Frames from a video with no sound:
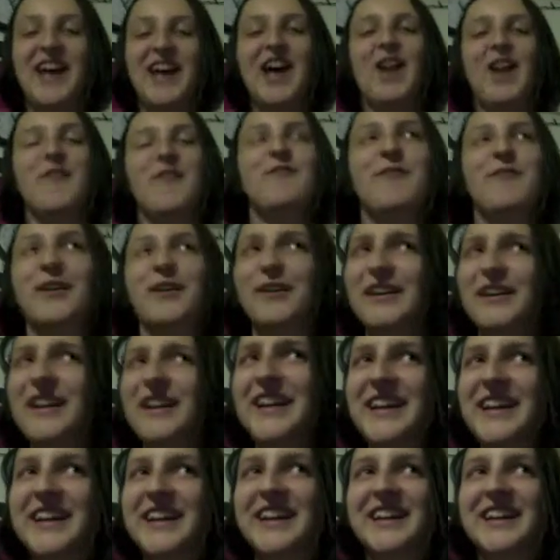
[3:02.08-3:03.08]

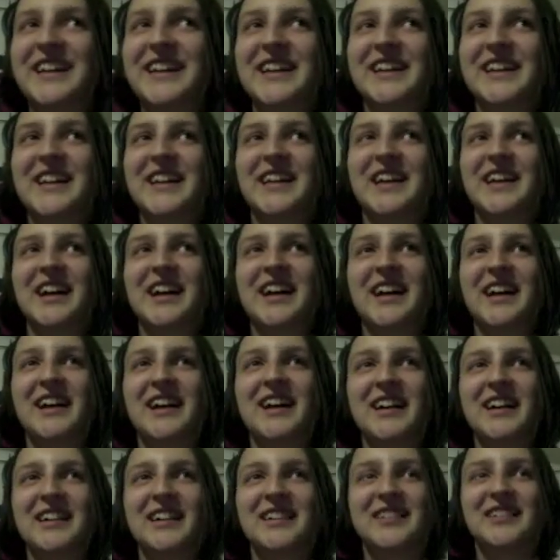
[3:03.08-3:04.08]
very,
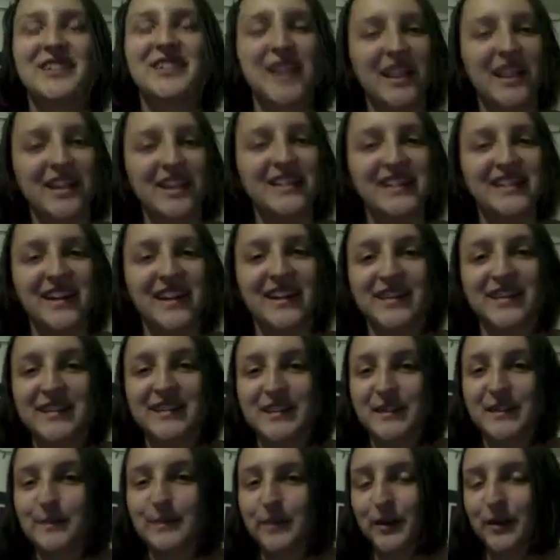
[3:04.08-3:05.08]
shall I say,
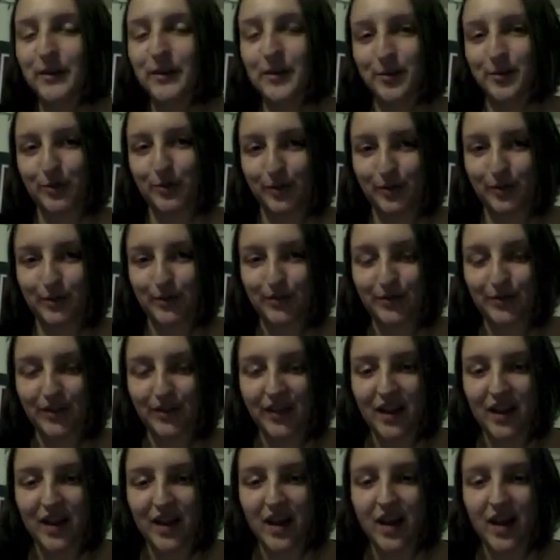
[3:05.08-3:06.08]
spiritual,
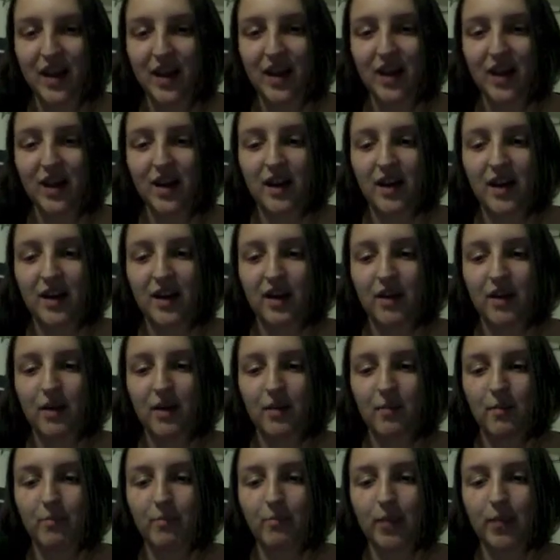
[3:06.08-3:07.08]

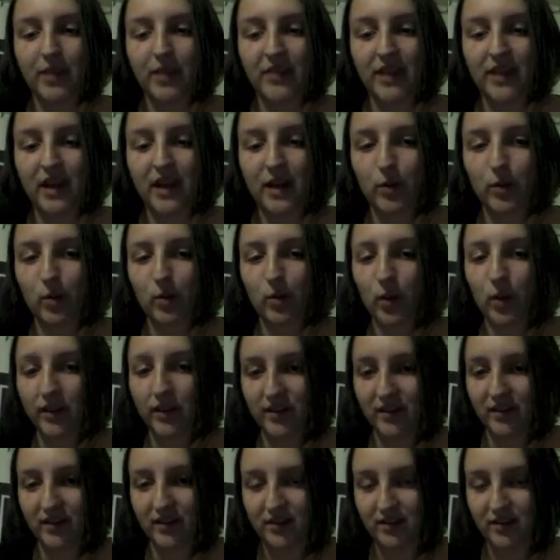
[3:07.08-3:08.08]
but then it
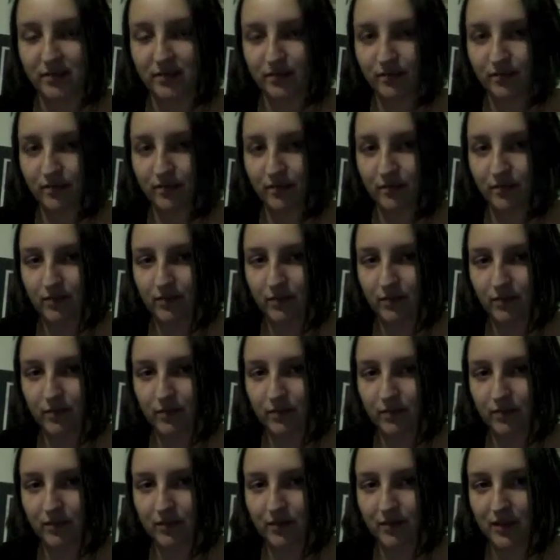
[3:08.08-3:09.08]
wasn't.
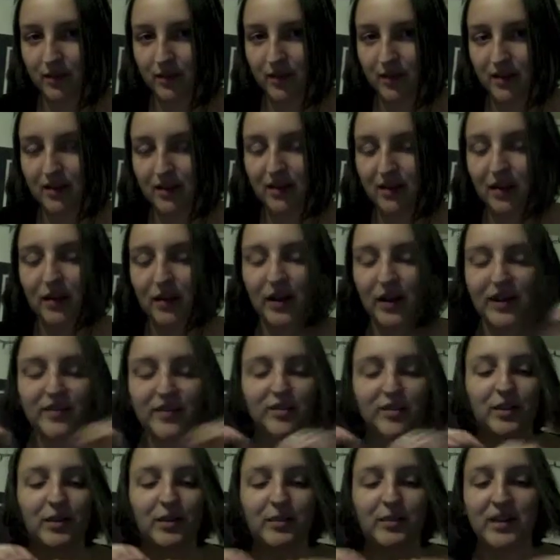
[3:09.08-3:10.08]
Okay, so
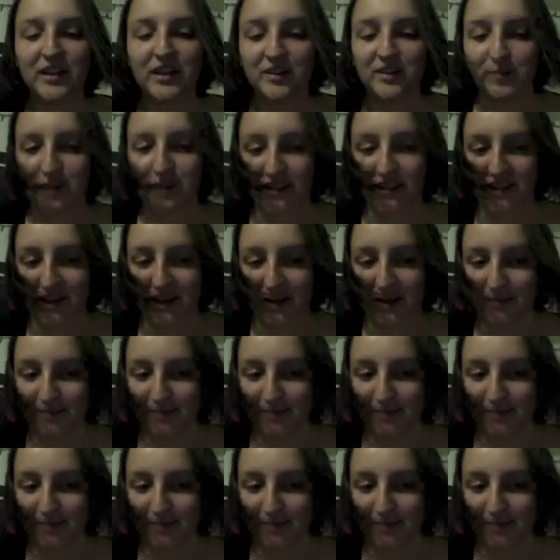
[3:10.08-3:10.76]
let me explain that.